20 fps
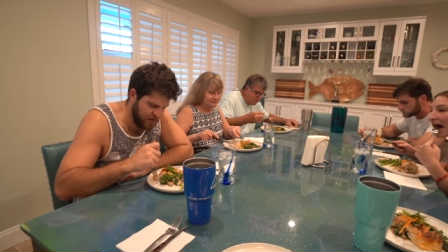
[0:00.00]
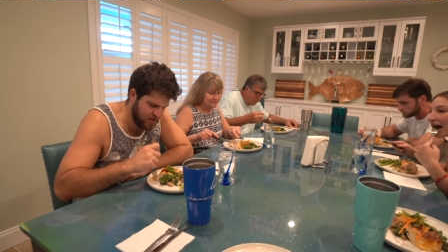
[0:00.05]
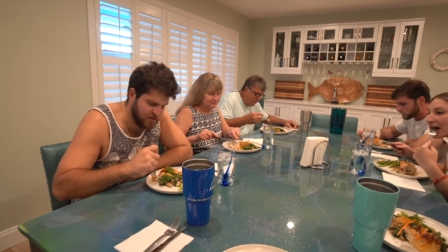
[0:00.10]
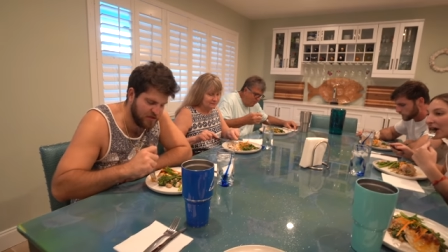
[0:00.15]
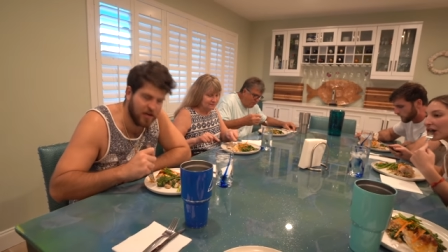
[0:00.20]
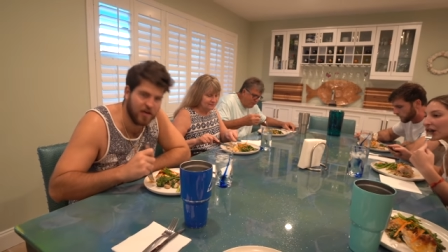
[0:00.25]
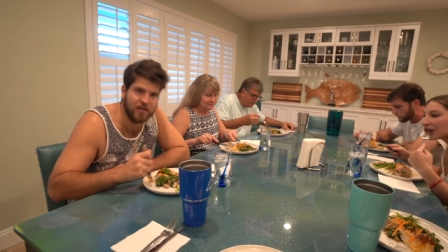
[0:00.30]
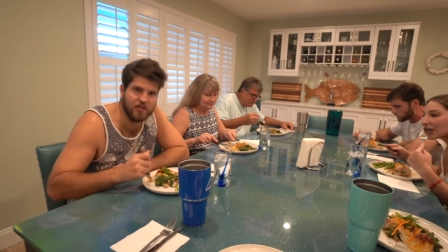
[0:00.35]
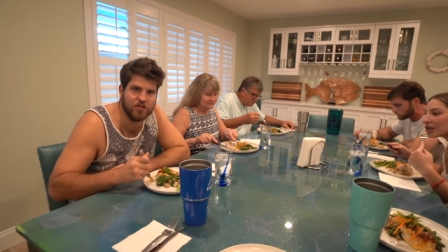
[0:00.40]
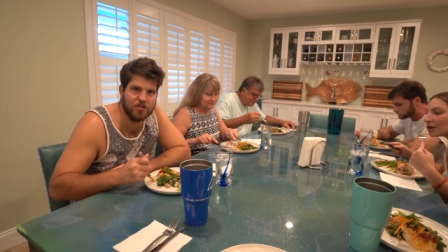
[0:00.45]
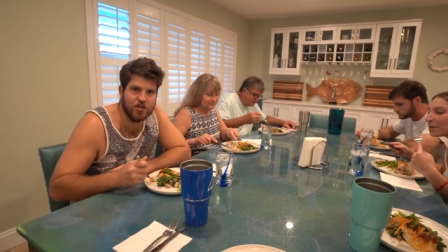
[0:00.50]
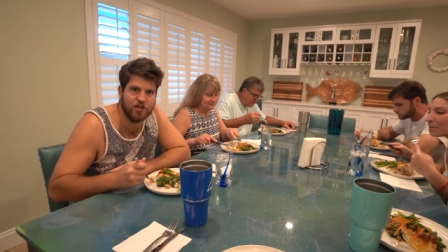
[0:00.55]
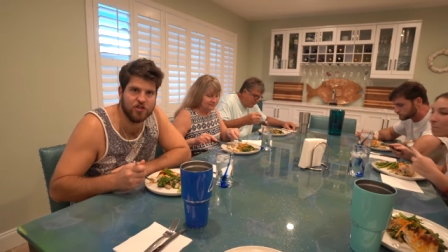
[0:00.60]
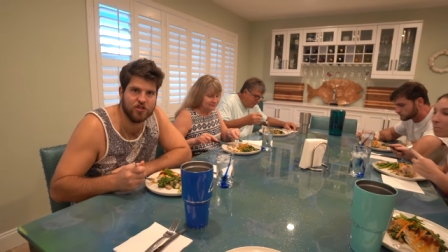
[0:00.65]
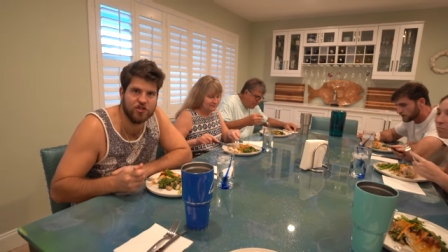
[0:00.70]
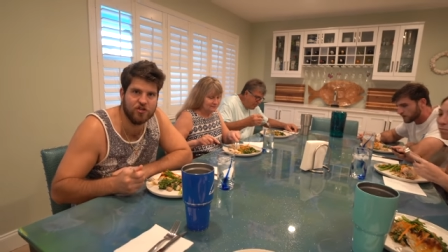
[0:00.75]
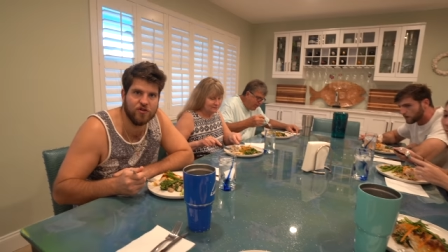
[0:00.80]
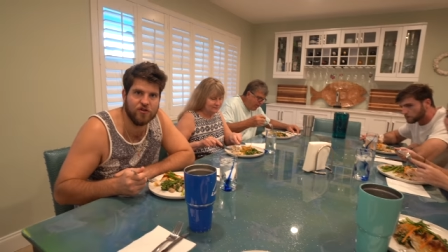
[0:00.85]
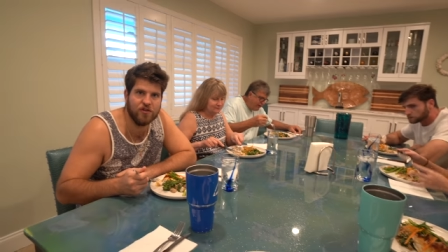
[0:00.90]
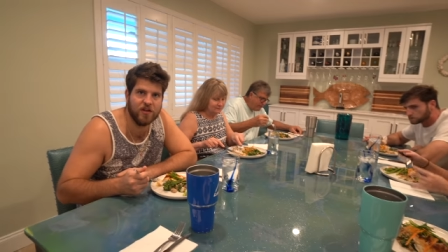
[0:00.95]
is that
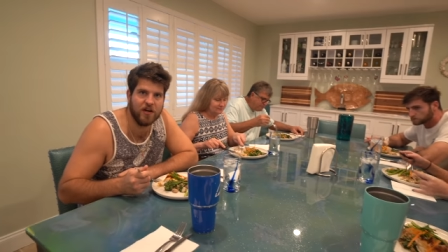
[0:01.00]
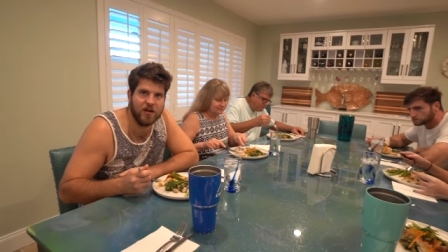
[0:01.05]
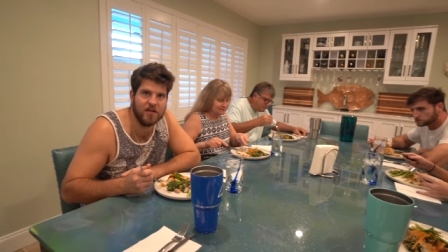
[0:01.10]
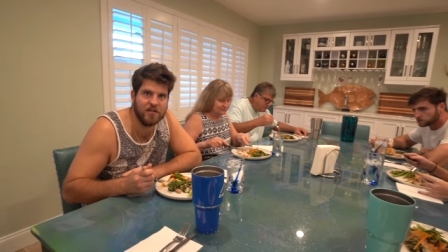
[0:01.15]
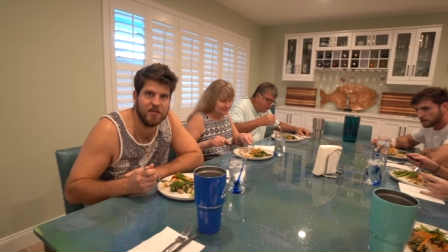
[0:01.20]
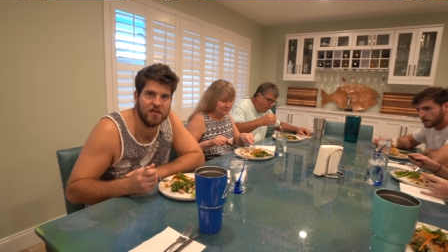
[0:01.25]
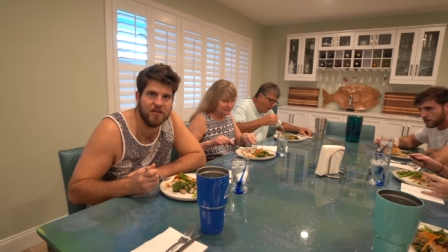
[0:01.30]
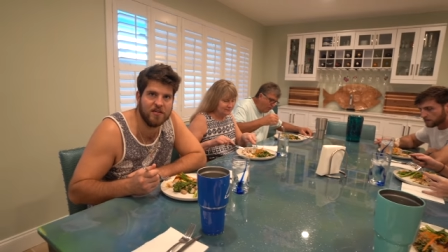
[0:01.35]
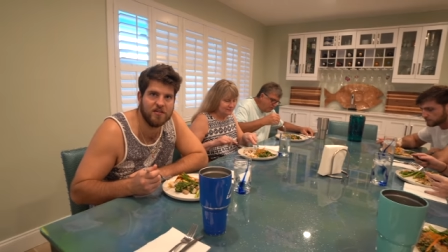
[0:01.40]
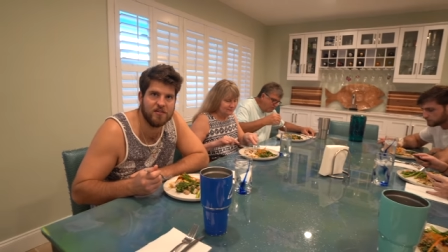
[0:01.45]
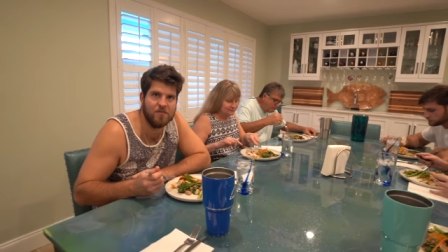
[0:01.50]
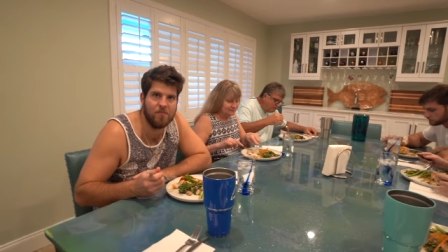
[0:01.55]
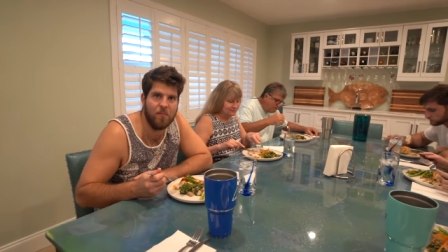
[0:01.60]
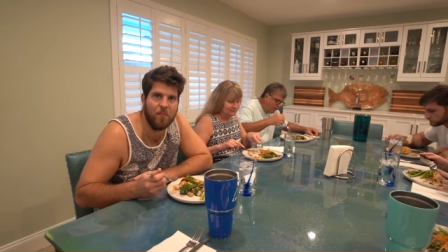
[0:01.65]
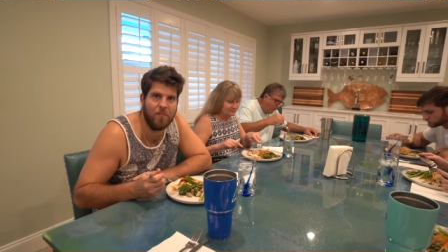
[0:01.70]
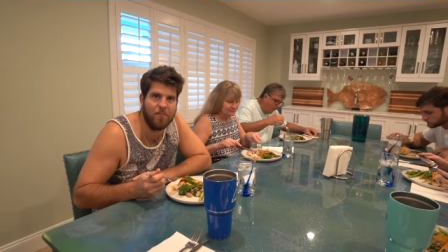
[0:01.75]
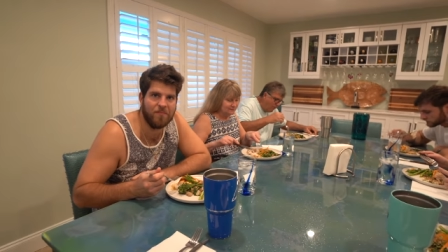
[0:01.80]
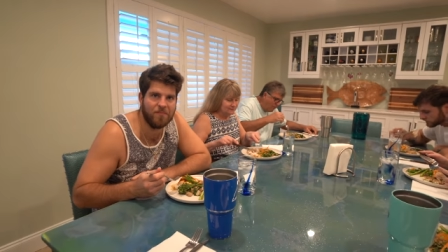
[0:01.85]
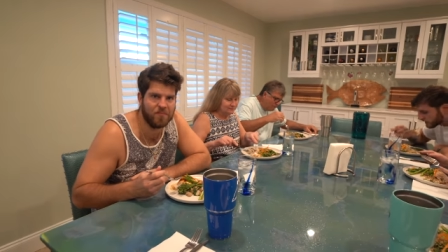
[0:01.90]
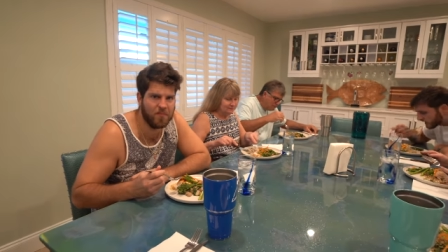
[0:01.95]
ginger that I taste?
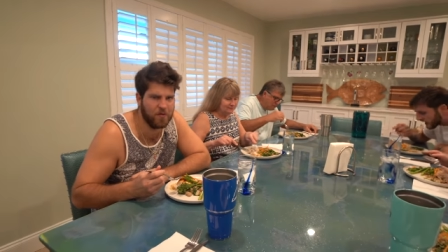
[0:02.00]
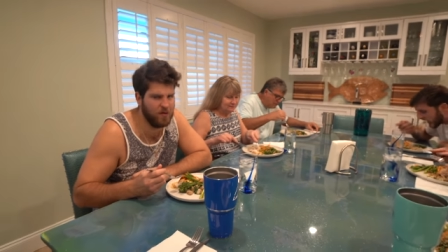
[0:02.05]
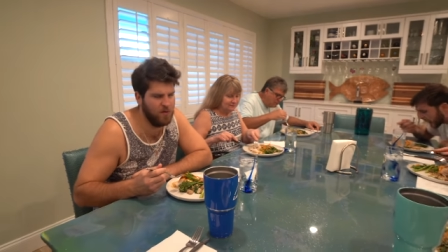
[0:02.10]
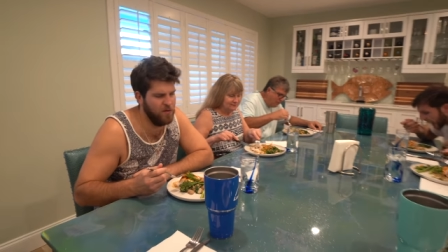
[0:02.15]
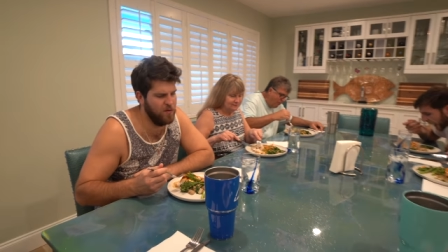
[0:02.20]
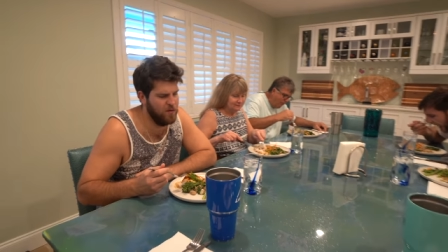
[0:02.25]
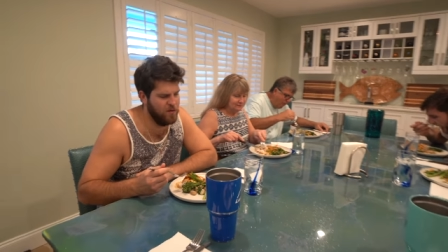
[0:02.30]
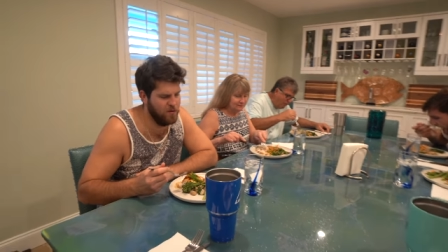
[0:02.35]
Yeah, you got